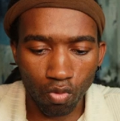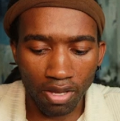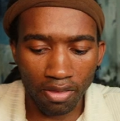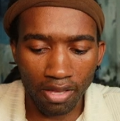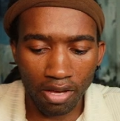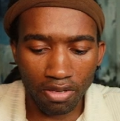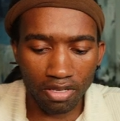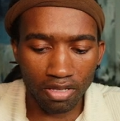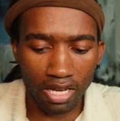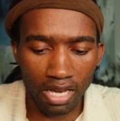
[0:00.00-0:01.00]

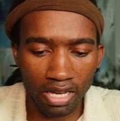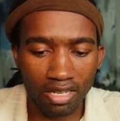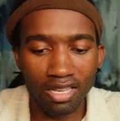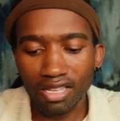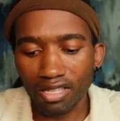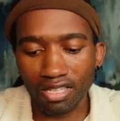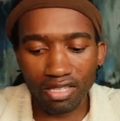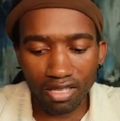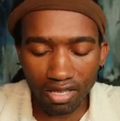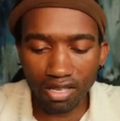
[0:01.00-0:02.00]
1,000, and
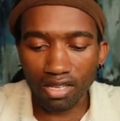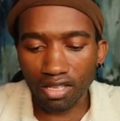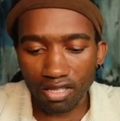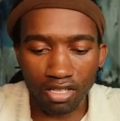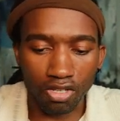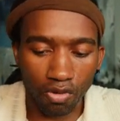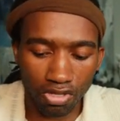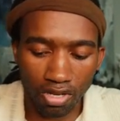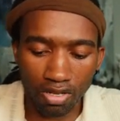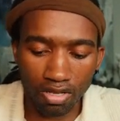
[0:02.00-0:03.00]
it's in
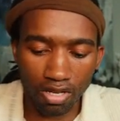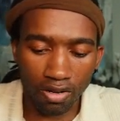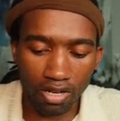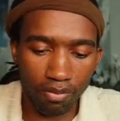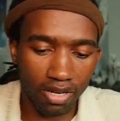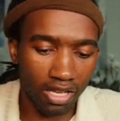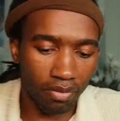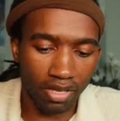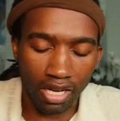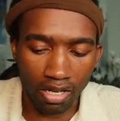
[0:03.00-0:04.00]
US dollars currently, but it
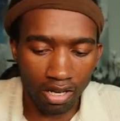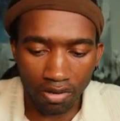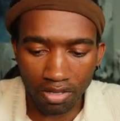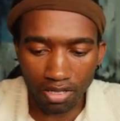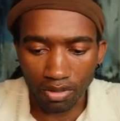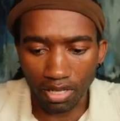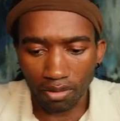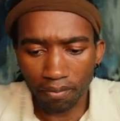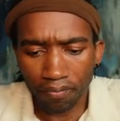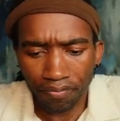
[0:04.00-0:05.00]
can be in any currency
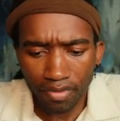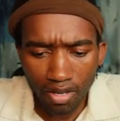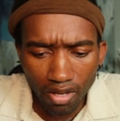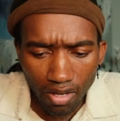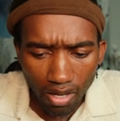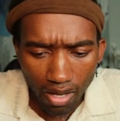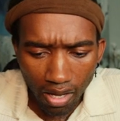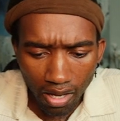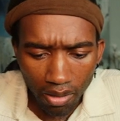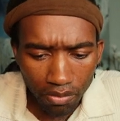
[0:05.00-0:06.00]
really.
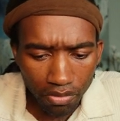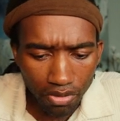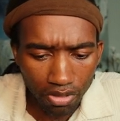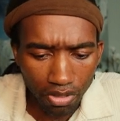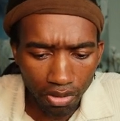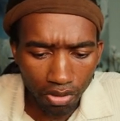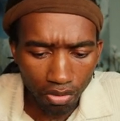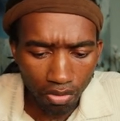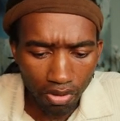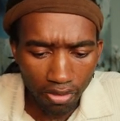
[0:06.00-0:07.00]

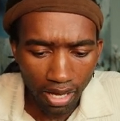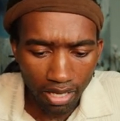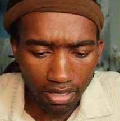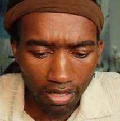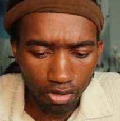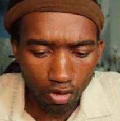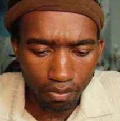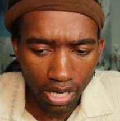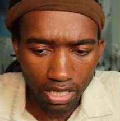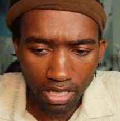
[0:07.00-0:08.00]
So that is the new
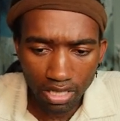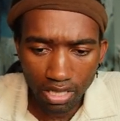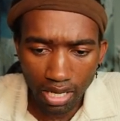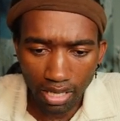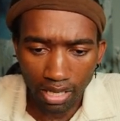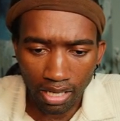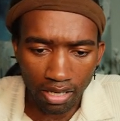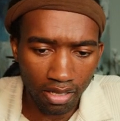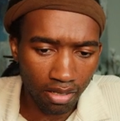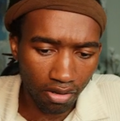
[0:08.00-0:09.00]
budget.
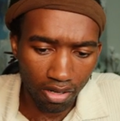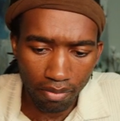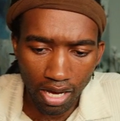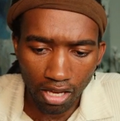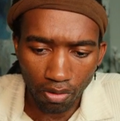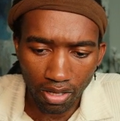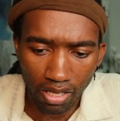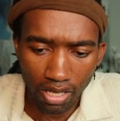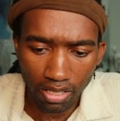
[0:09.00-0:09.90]
Again, going to manually